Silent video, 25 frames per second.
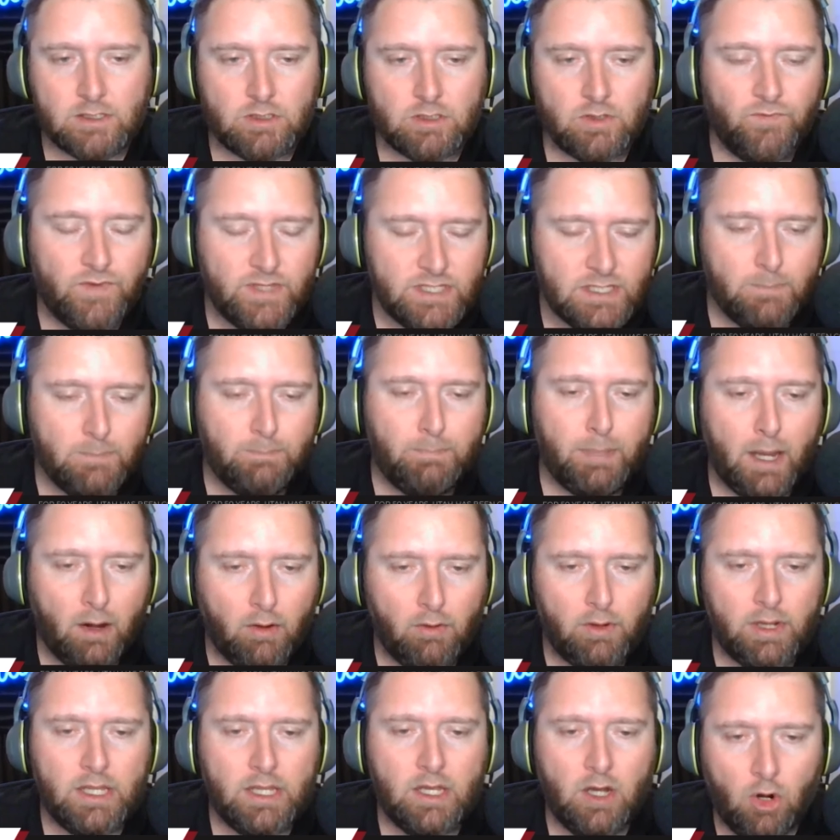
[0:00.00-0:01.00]
So visit
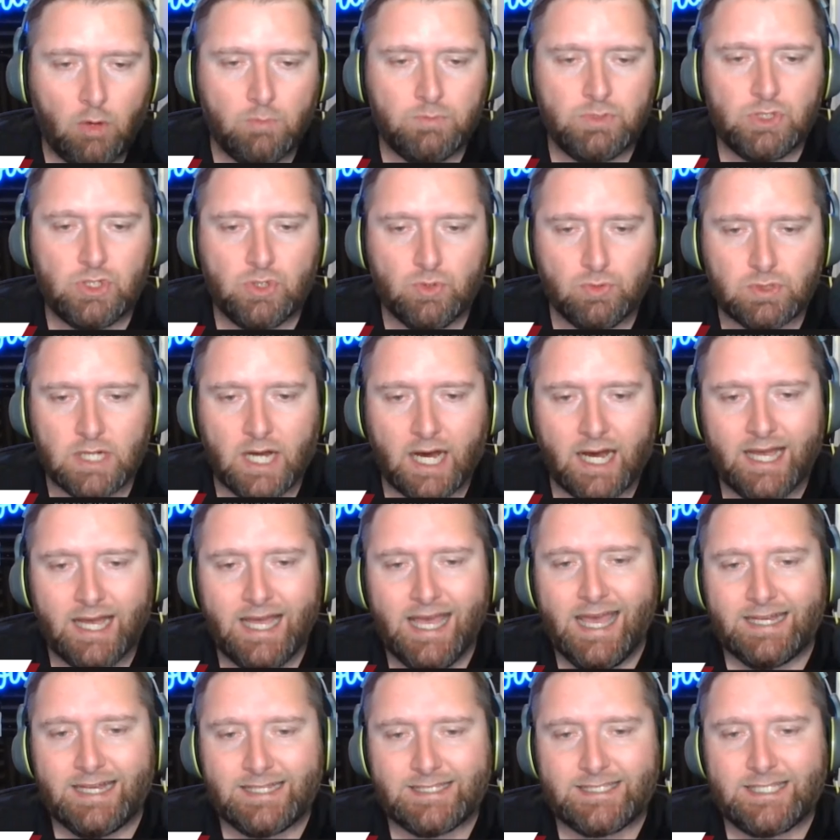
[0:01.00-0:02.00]
Perry Homes Utah
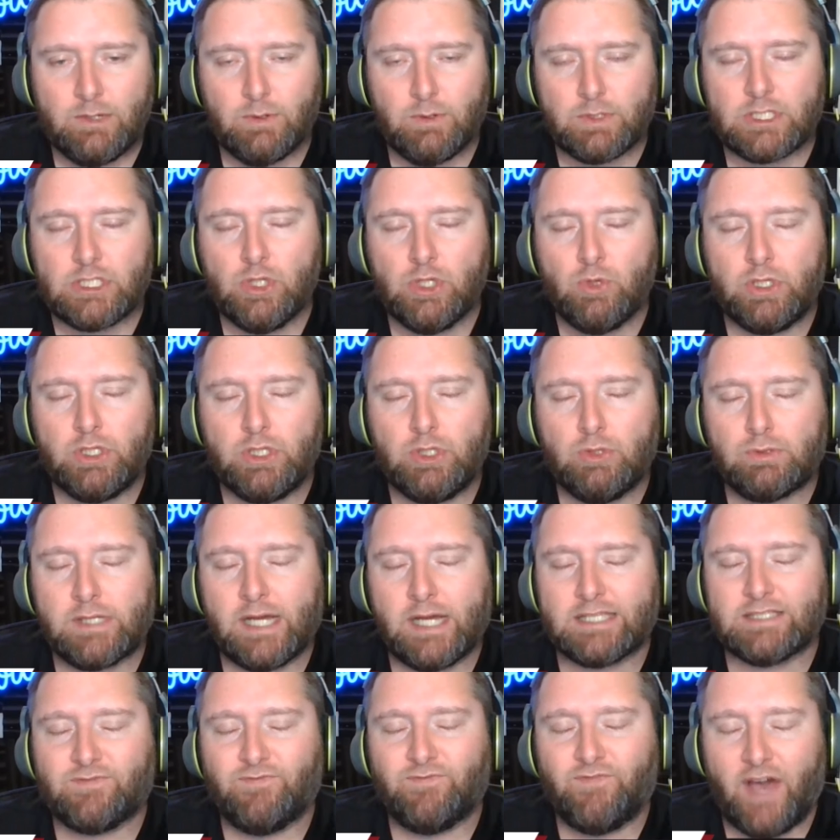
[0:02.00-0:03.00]
to see what's new in
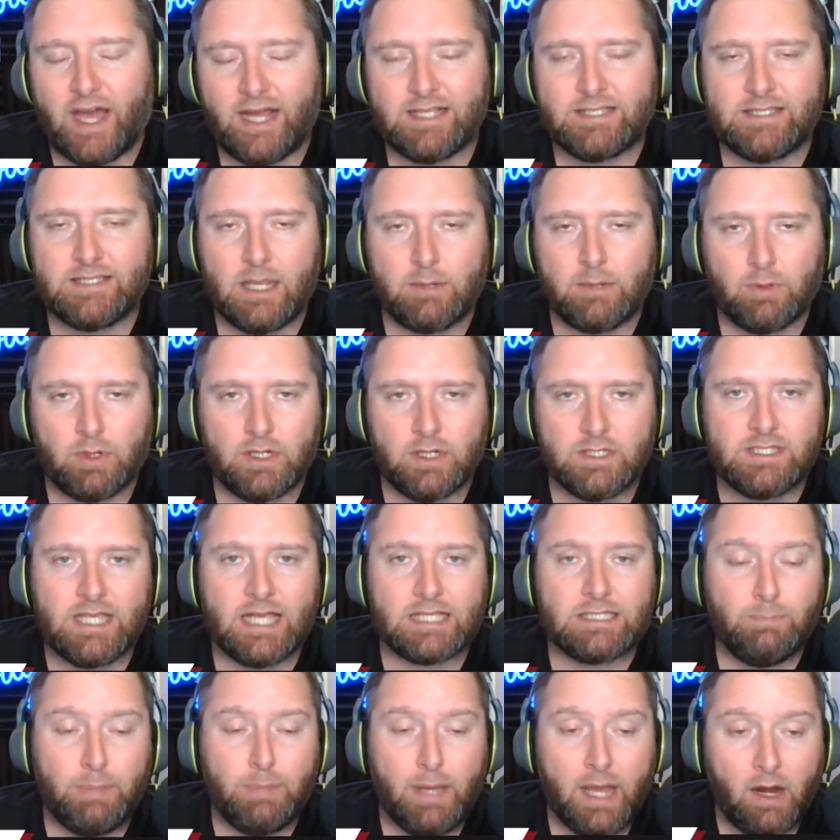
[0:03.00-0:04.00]
Utah's finest neighborhoods.
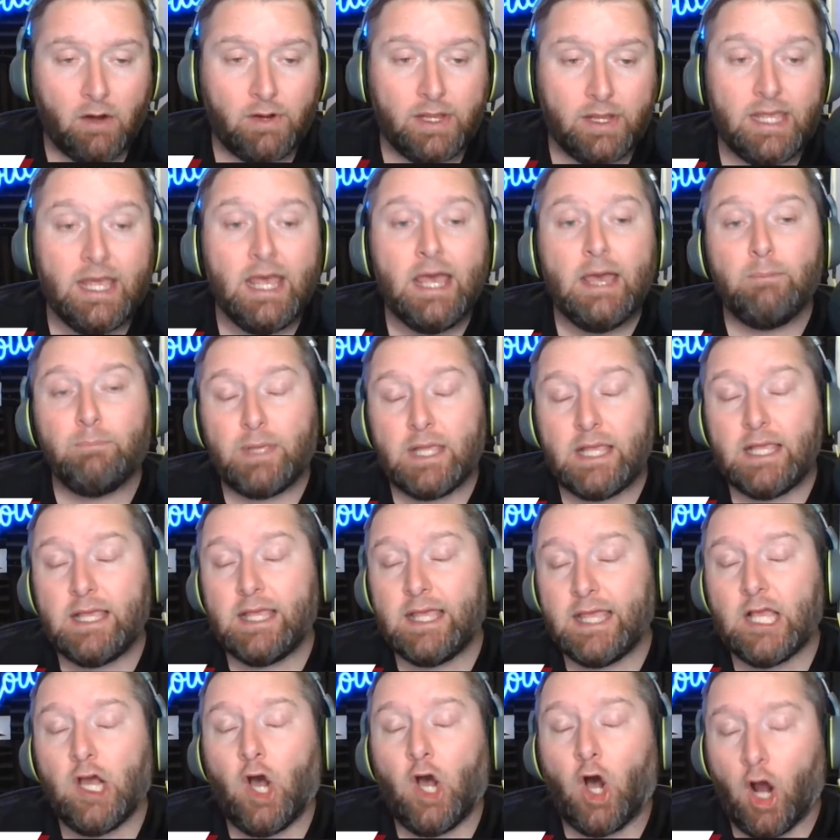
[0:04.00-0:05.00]
That's Perry, P
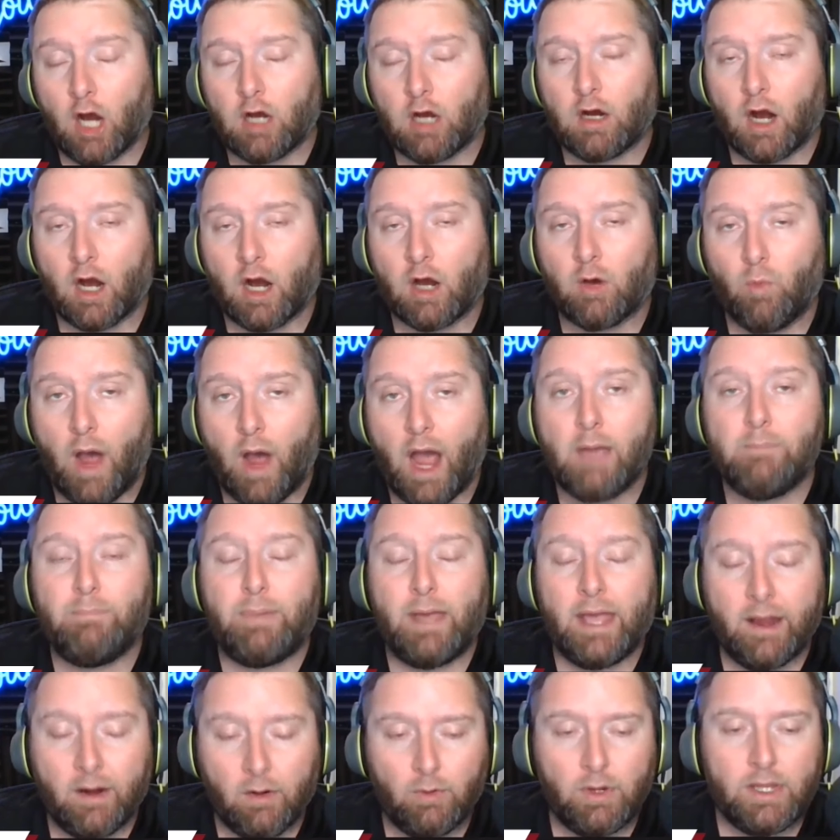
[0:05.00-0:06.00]
E R R Y,
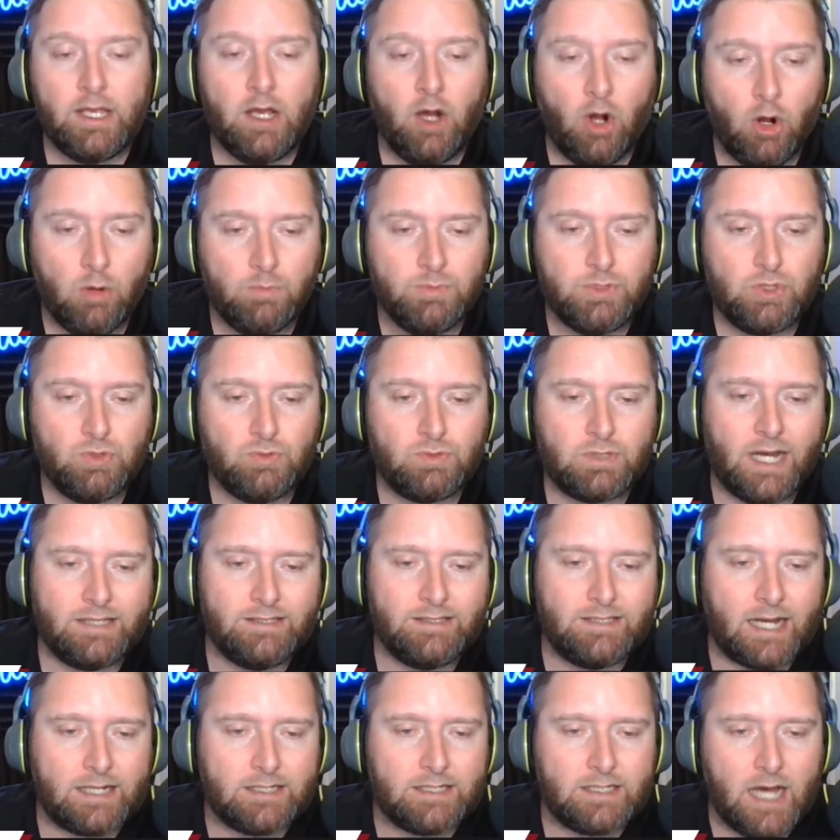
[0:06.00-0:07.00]

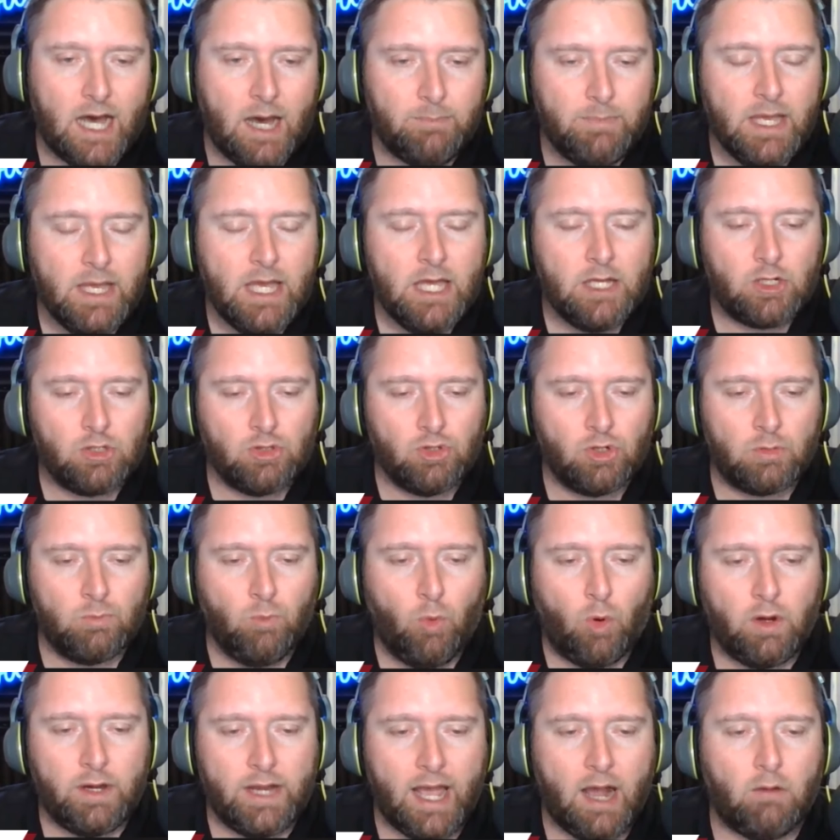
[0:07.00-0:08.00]
perryhomesutah.com to learn
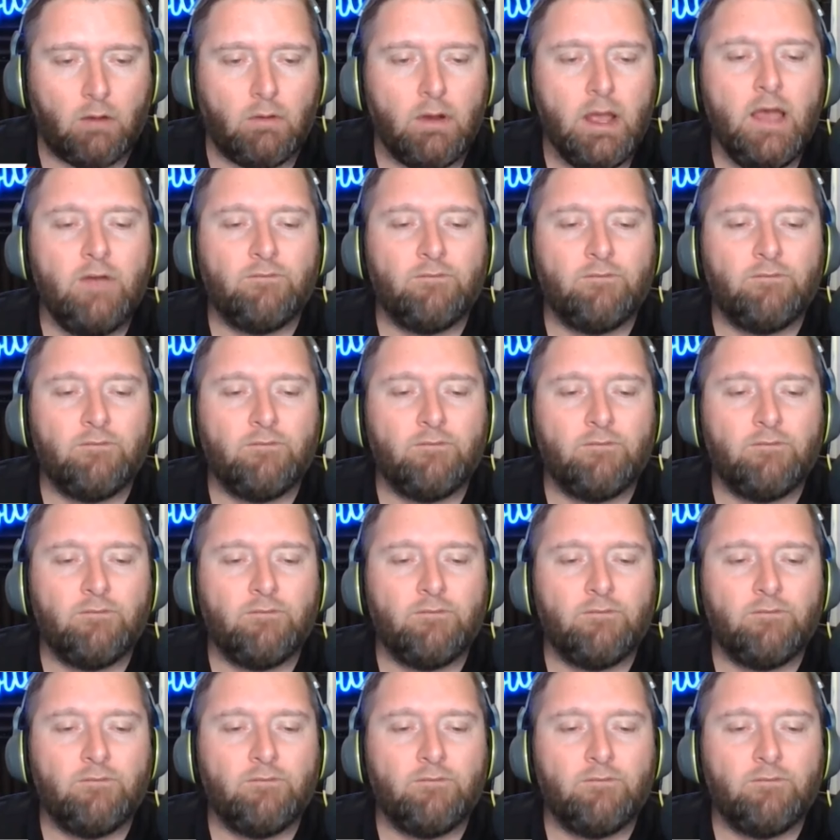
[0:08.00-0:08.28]
more now.